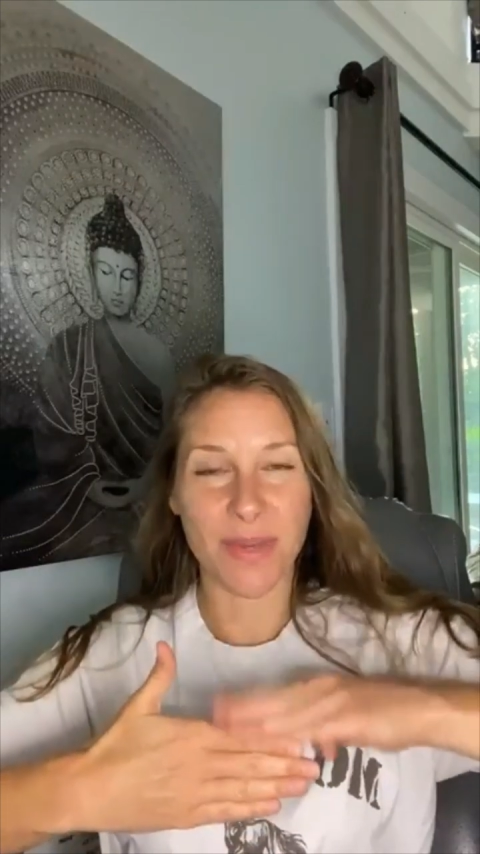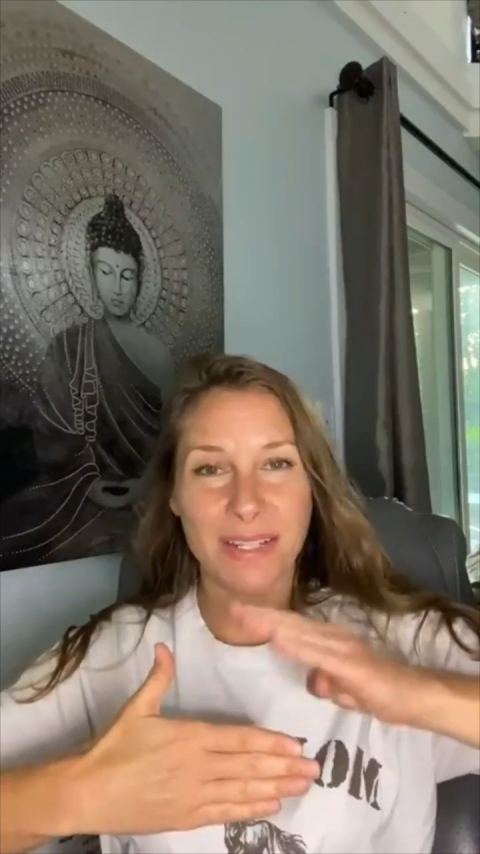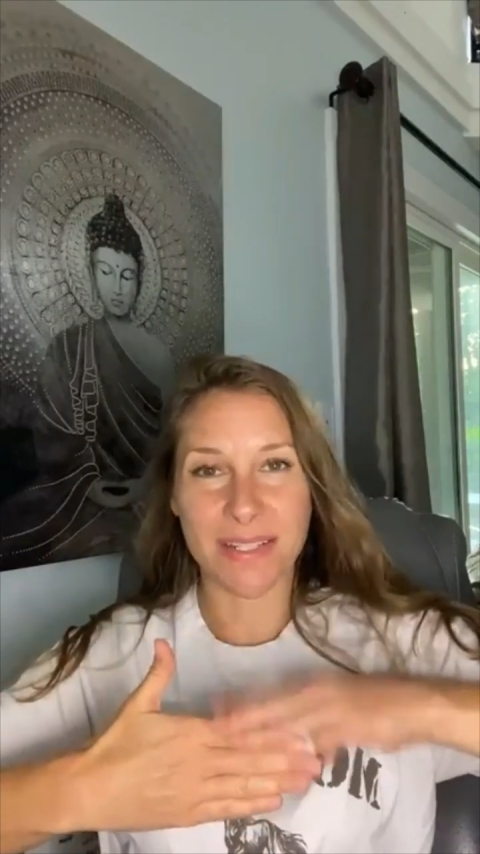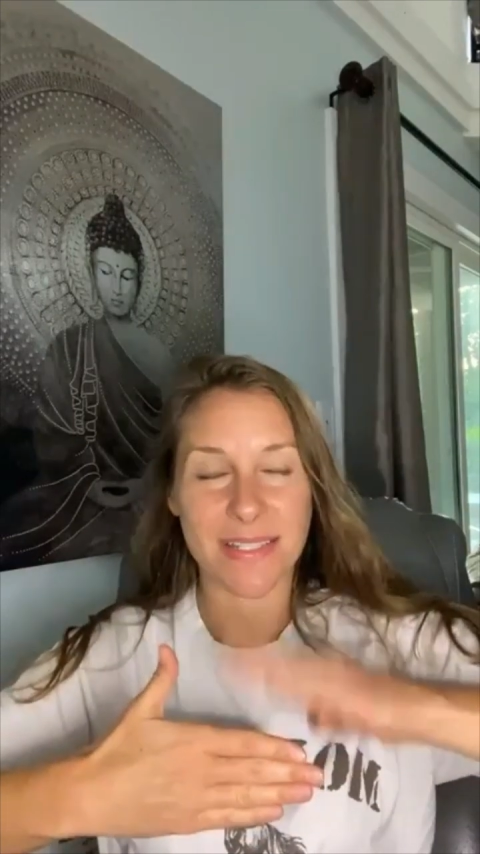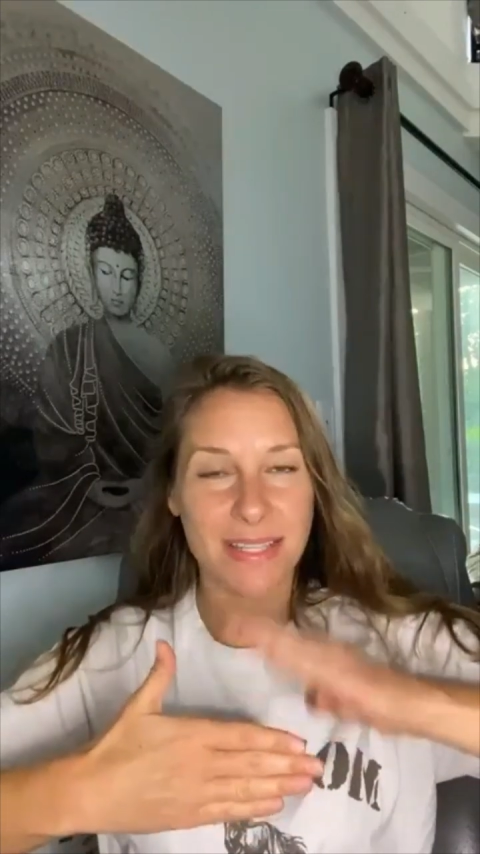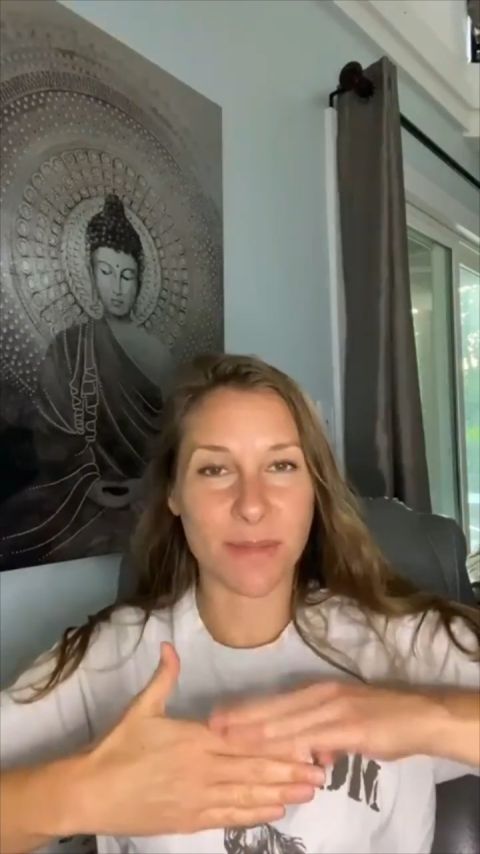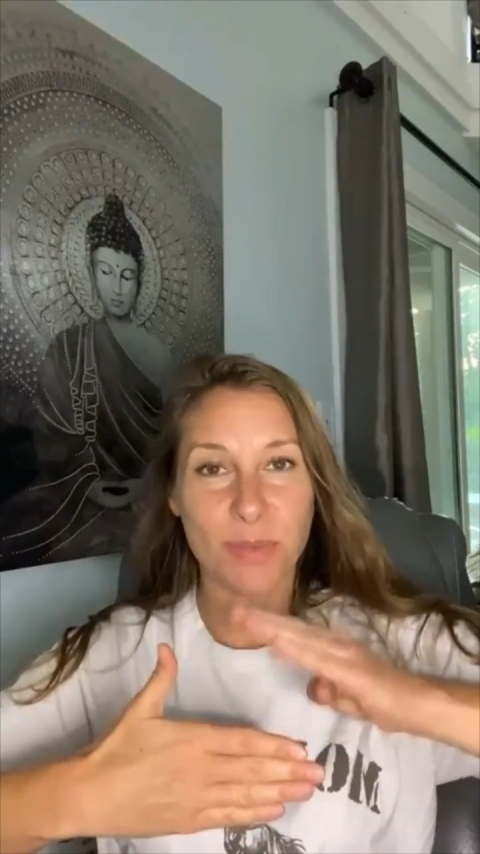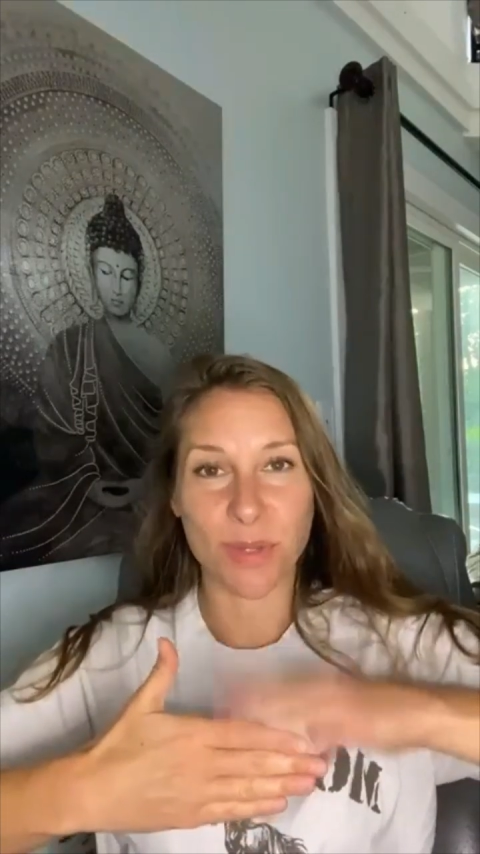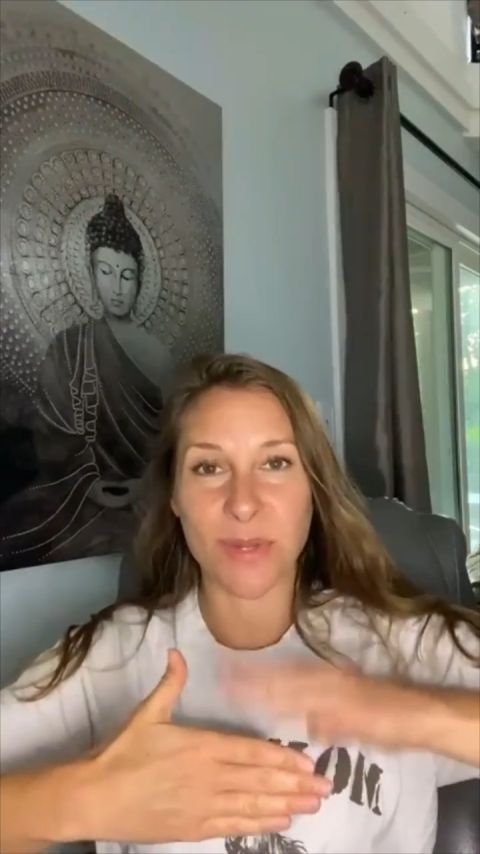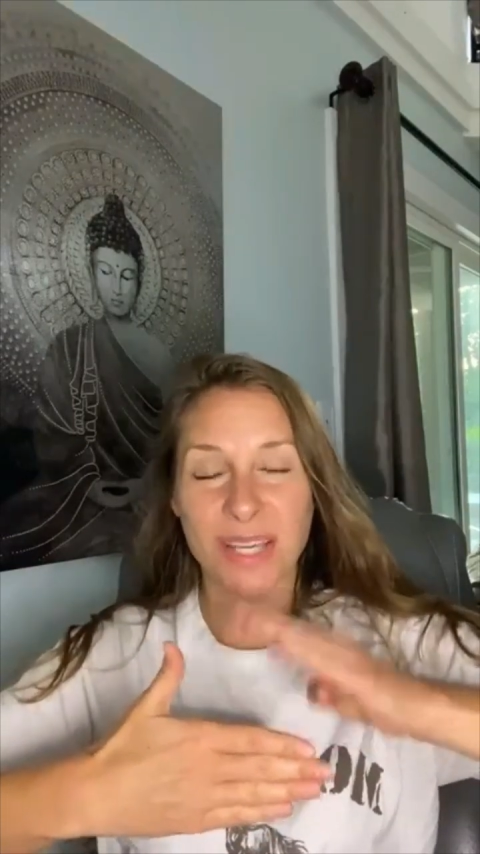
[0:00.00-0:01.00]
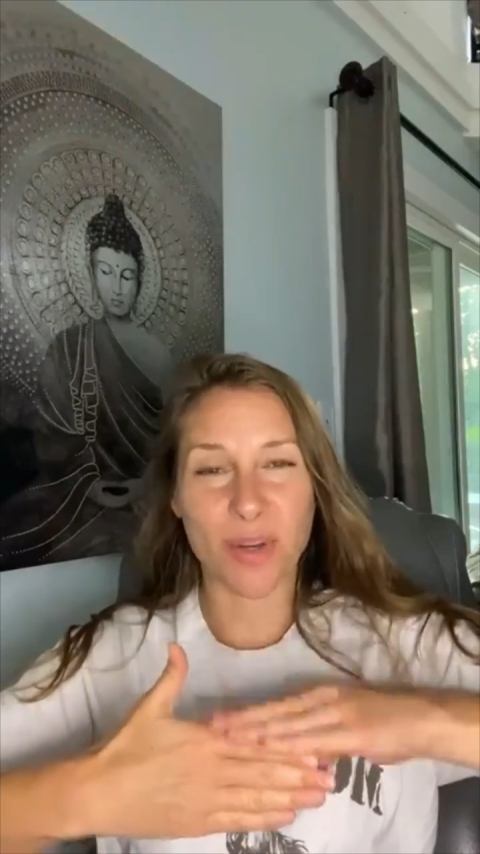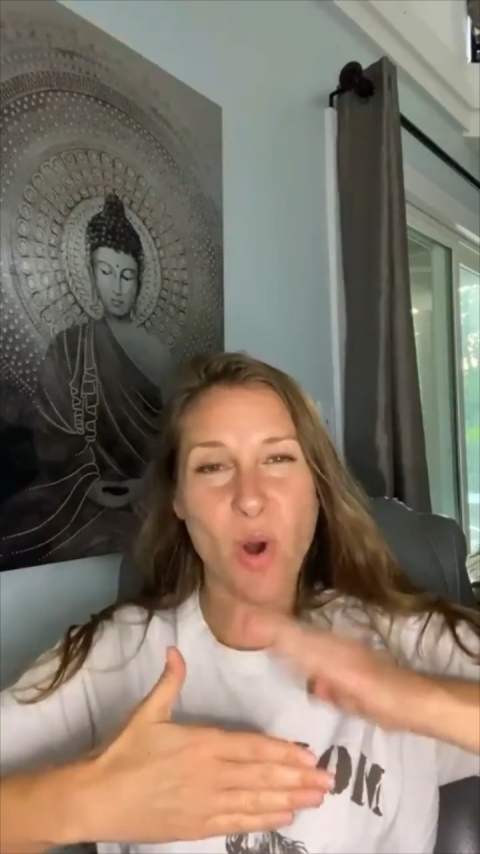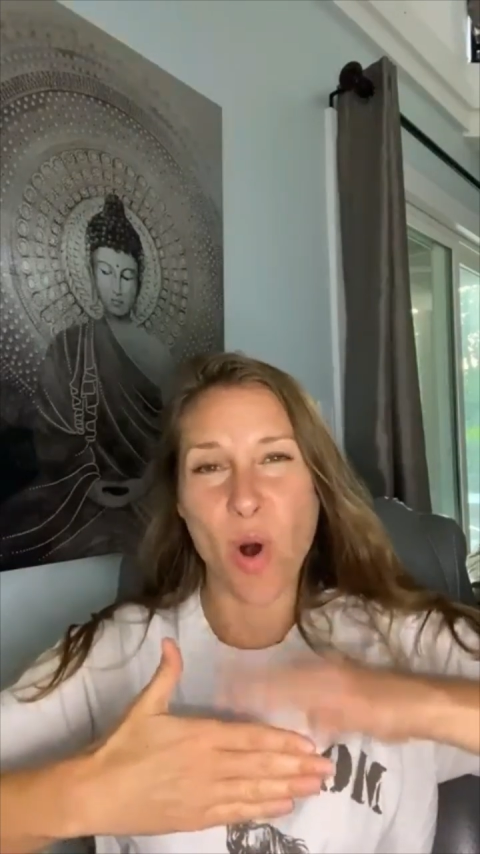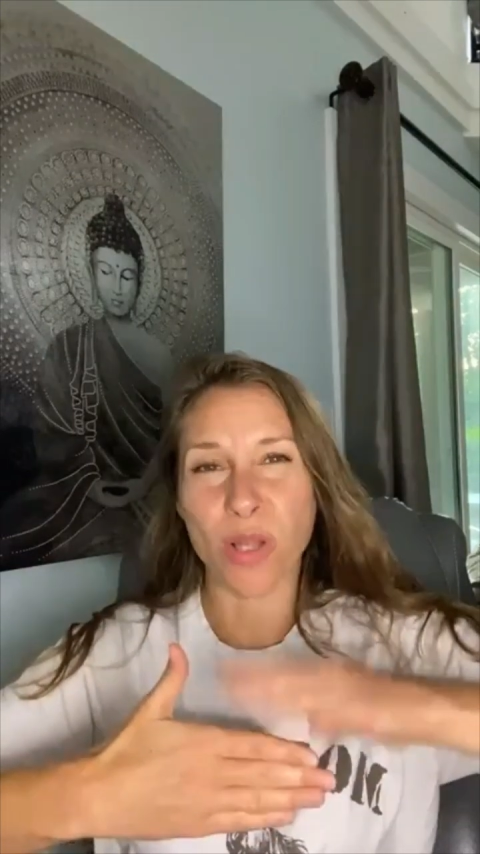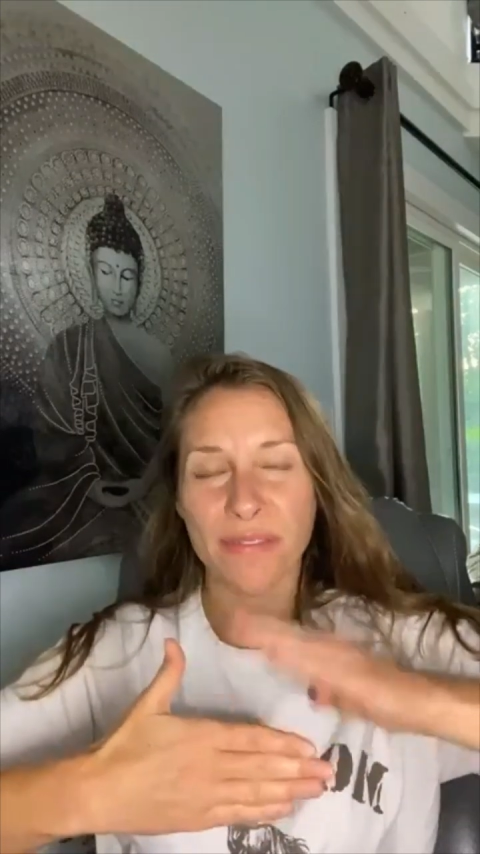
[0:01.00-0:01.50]
We get to see the beauty in
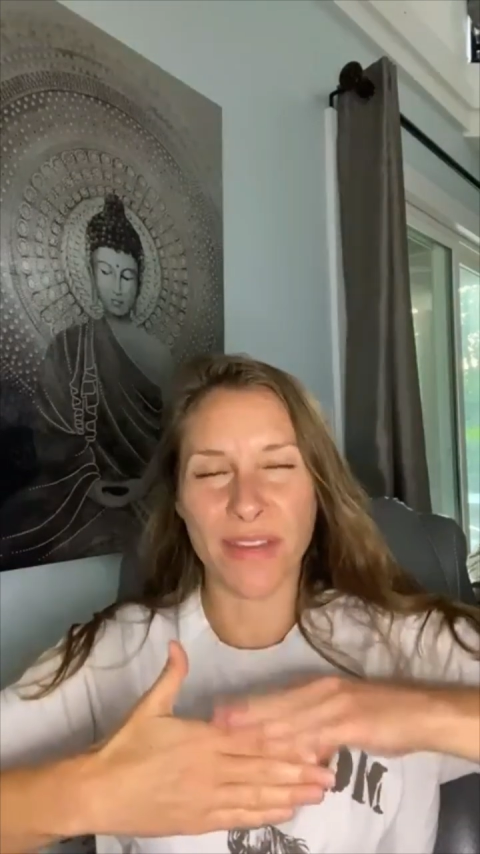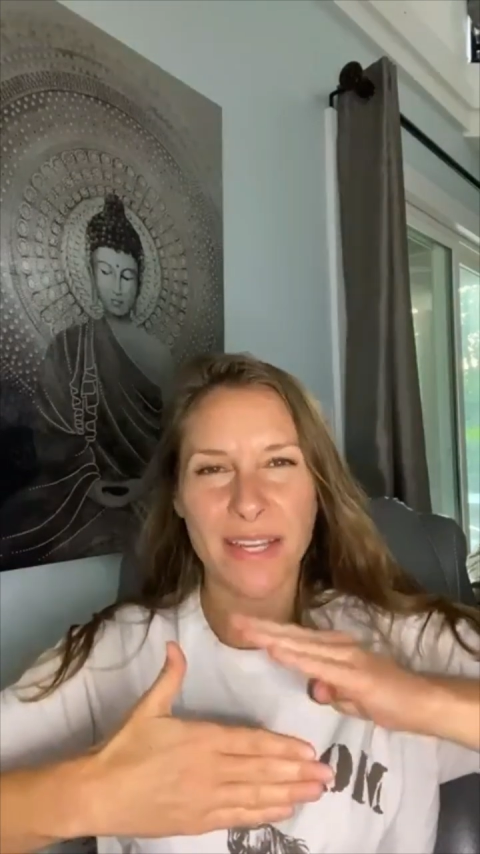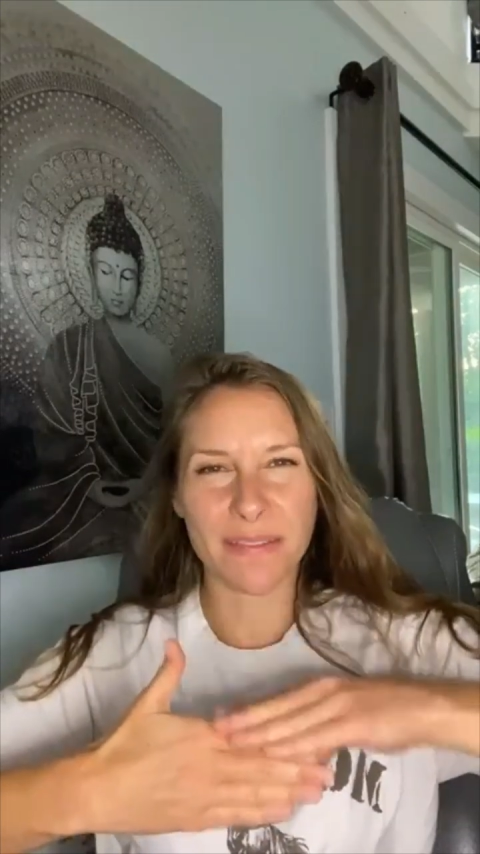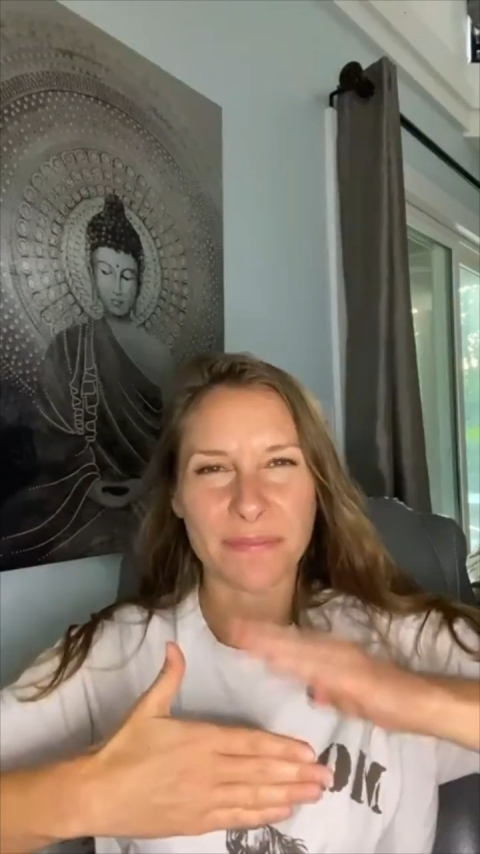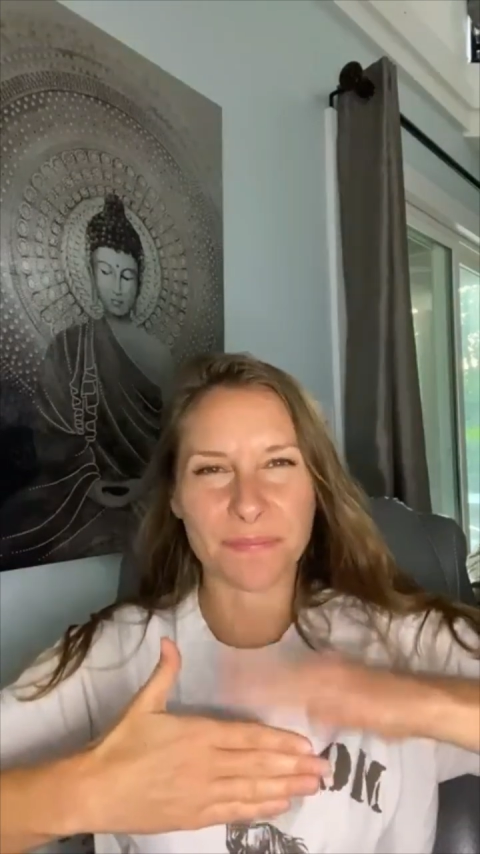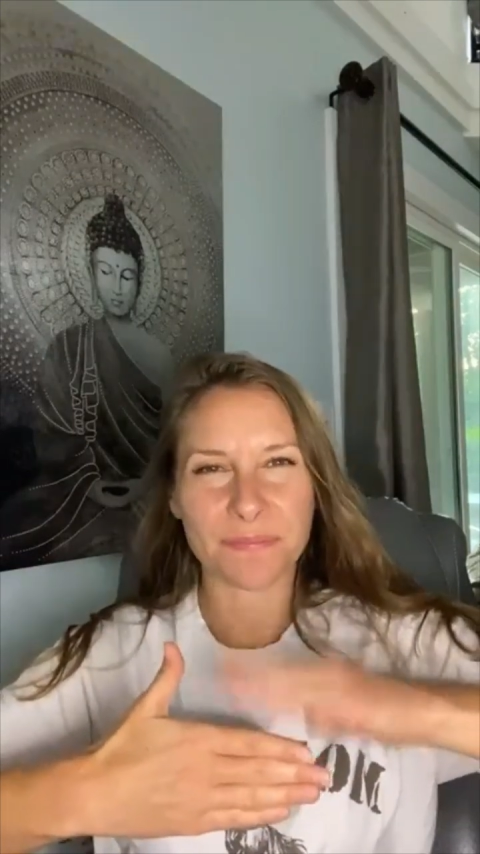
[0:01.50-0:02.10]
all of it,